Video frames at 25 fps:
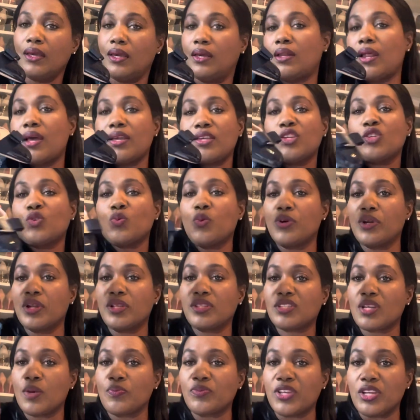And I just
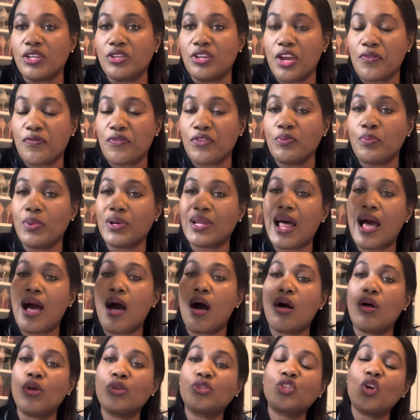wanted something different. But
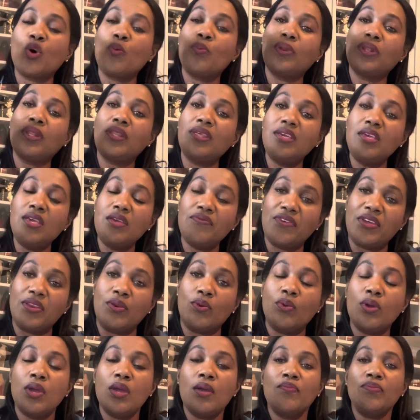I also believe
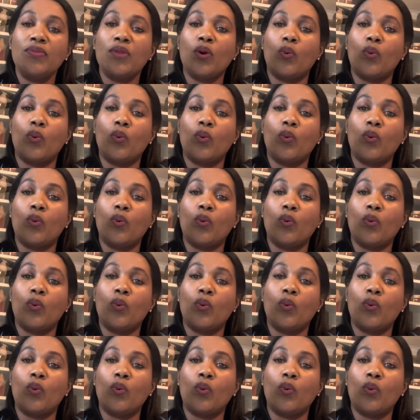in,